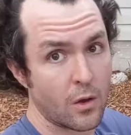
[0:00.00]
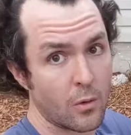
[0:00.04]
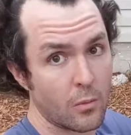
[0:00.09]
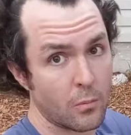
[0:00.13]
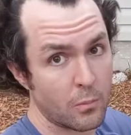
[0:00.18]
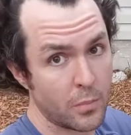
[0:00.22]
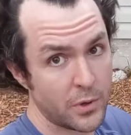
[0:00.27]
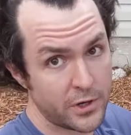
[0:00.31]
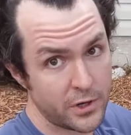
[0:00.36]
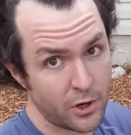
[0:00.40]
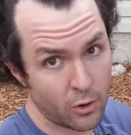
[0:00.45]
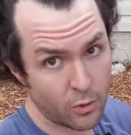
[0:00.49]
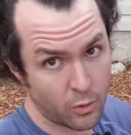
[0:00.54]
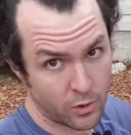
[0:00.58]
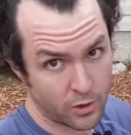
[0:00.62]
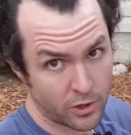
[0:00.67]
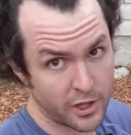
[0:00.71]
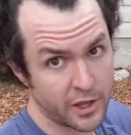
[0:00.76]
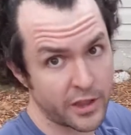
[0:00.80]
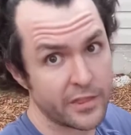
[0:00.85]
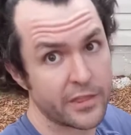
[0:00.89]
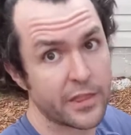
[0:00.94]
But don't
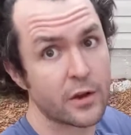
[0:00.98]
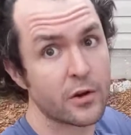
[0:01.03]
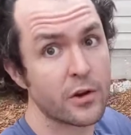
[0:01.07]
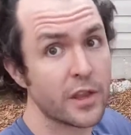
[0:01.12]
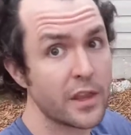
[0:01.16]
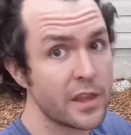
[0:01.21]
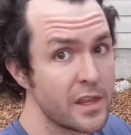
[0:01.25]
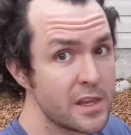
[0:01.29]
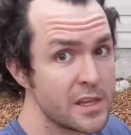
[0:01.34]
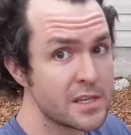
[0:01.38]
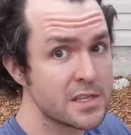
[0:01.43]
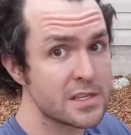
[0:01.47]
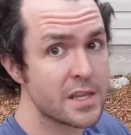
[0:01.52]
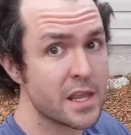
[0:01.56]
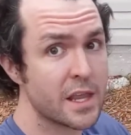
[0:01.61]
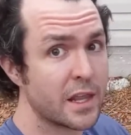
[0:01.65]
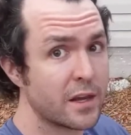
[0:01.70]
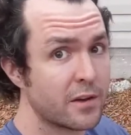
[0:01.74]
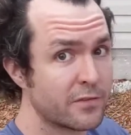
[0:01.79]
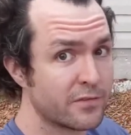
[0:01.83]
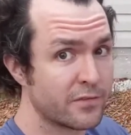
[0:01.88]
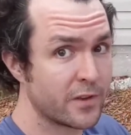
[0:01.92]
worry, there is
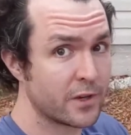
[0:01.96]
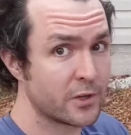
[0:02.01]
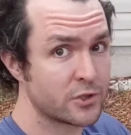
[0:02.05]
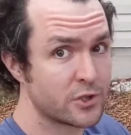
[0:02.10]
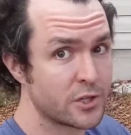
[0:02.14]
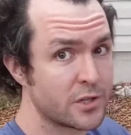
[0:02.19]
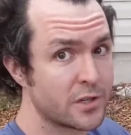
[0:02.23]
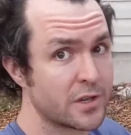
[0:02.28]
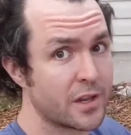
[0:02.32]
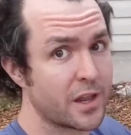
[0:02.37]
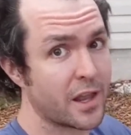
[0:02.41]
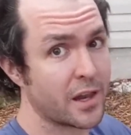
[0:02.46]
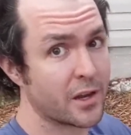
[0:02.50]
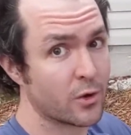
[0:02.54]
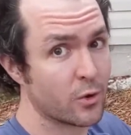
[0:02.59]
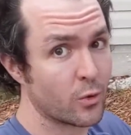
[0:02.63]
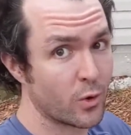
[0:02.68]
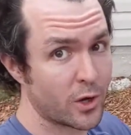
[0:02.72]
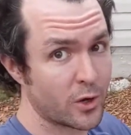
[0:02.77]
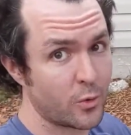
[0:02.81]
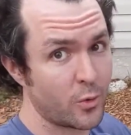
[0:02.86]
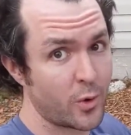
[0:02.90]
an efficient and
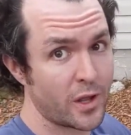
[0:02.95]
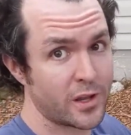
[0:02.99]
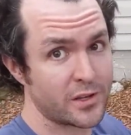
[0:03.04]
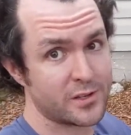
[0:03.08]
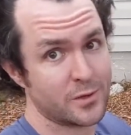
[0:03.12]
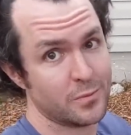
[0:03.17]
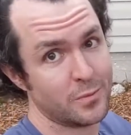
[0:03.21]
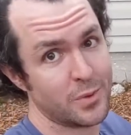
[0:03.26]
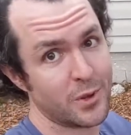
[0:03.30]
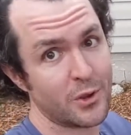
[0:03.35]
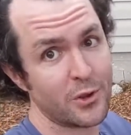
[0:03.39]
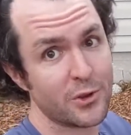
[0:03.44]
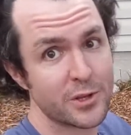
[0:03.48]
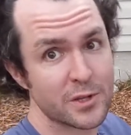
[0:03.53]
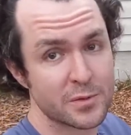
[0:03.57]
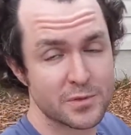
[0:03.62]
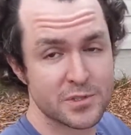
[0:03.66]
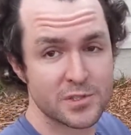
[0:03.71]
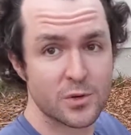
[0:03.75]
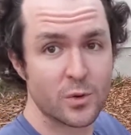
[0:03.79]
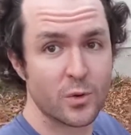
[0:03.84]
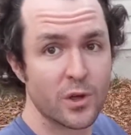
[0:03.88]
quick way to build
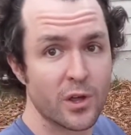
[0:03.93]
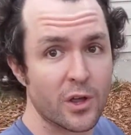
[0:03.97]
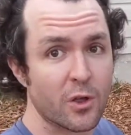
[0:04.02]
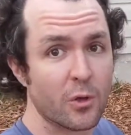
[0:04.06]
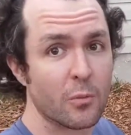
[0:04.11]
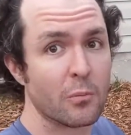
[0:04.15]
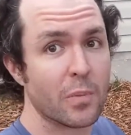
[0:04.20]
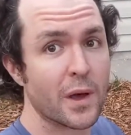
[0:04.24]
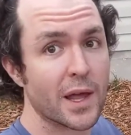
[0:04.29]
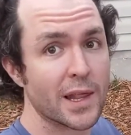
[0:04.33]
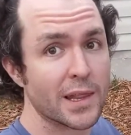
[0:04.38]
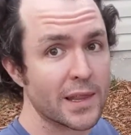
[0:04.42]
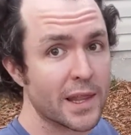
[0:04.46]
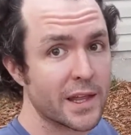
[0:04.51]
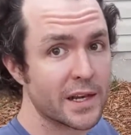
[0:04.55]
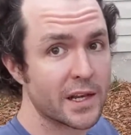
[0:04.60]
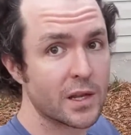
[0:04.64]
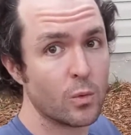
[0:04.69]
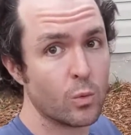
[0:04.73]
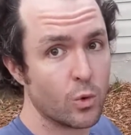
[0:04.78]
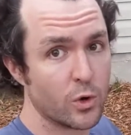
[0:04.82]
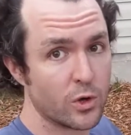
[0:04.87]
up soil by
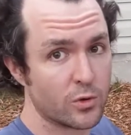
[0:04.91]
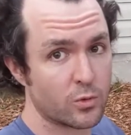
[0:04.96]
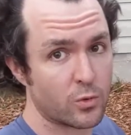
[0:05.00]
letting wood